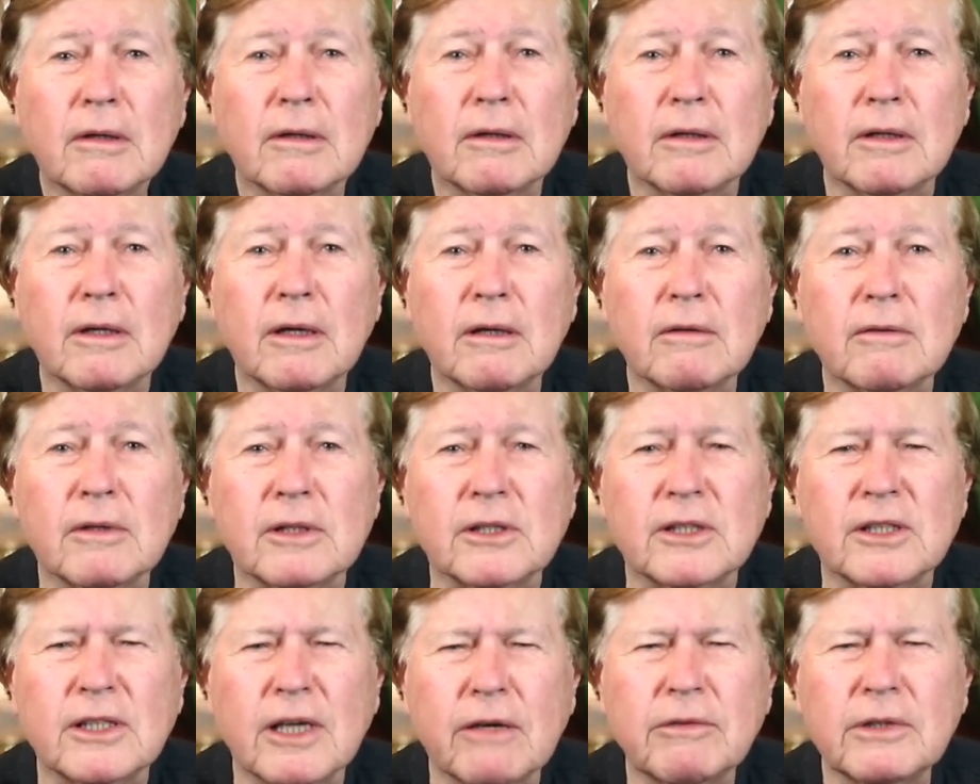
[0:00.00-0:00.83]
you know, the
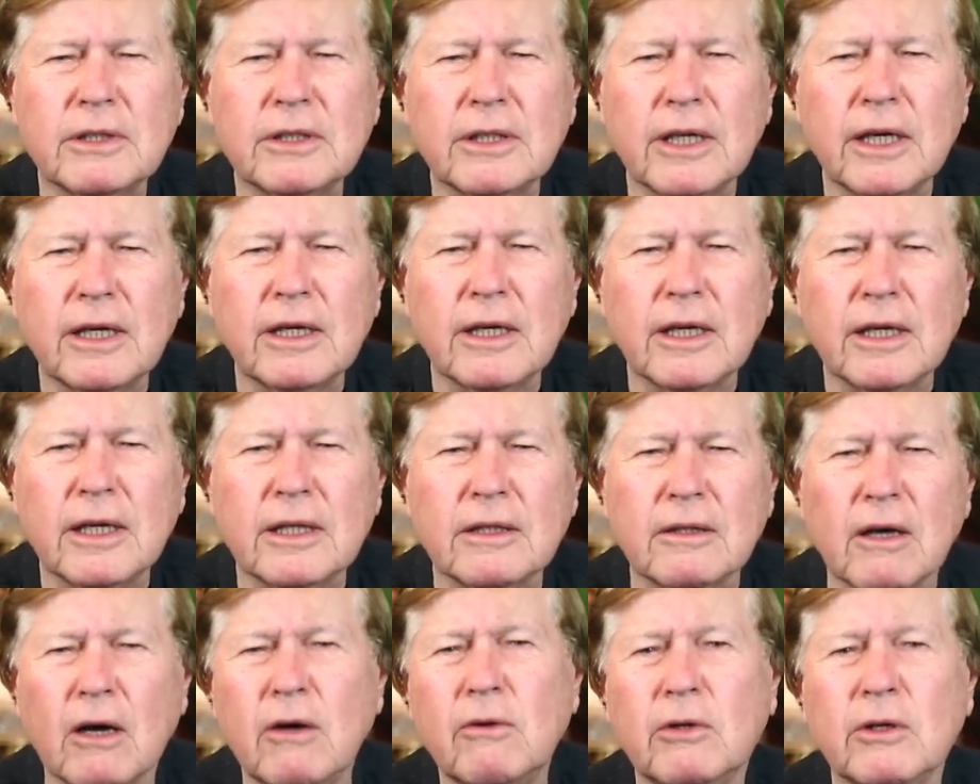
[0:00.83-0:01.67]

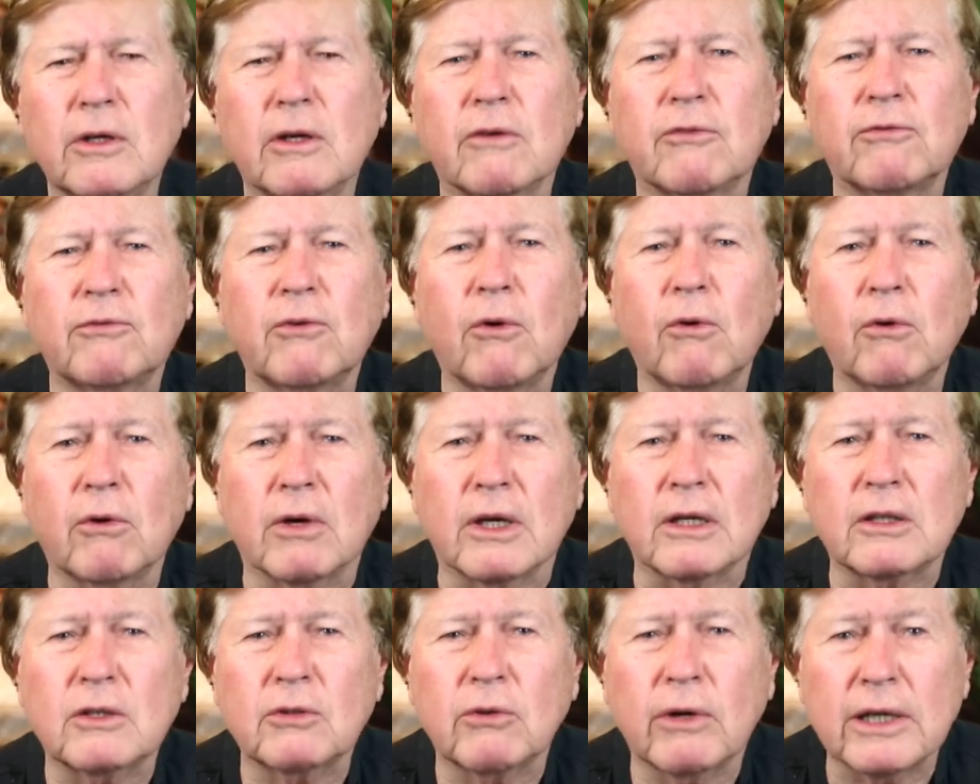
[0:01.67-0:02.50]
17-inch, who could afford
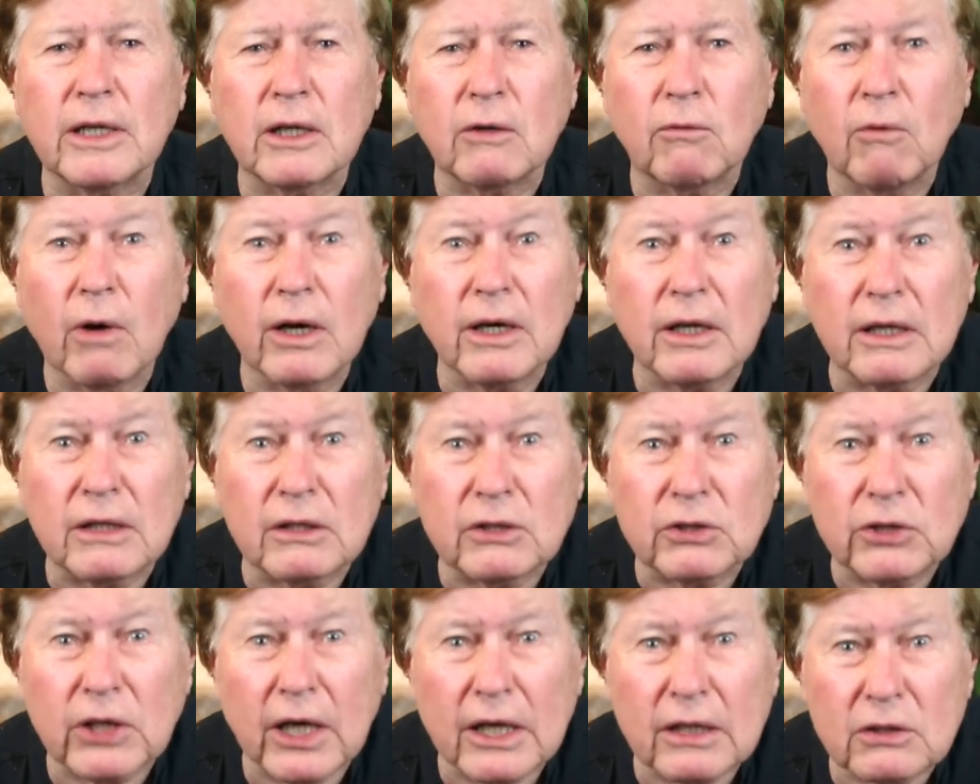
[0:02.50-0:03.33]
a
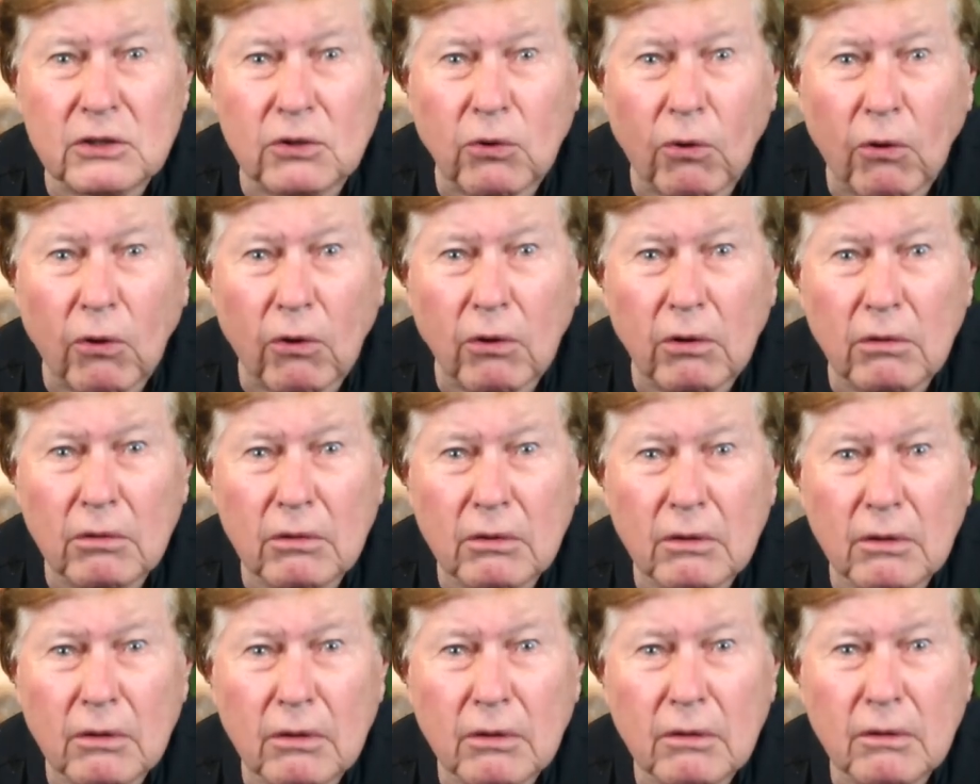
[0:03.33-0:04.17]
21-inch Astor?
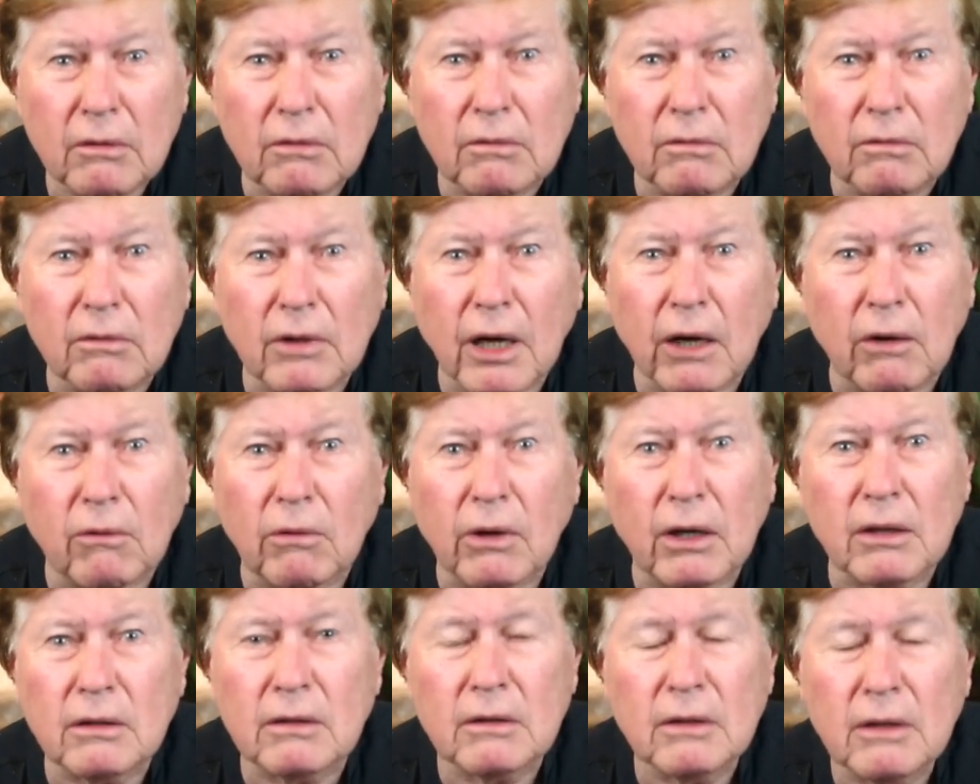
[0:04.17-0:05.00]
No
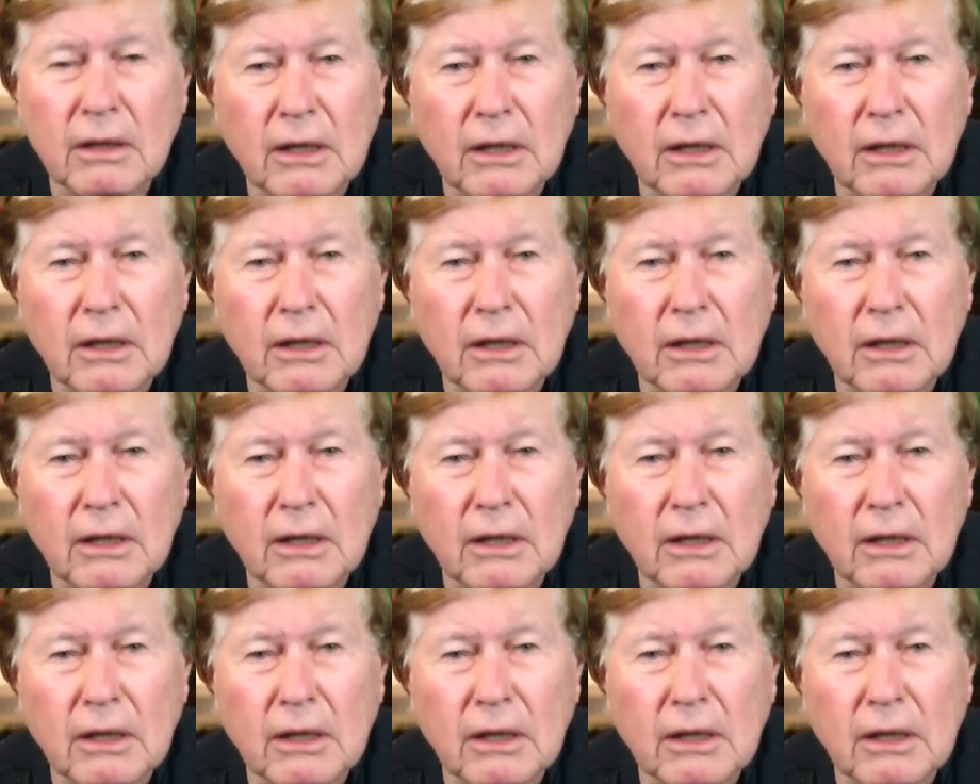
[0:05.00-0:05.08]
one.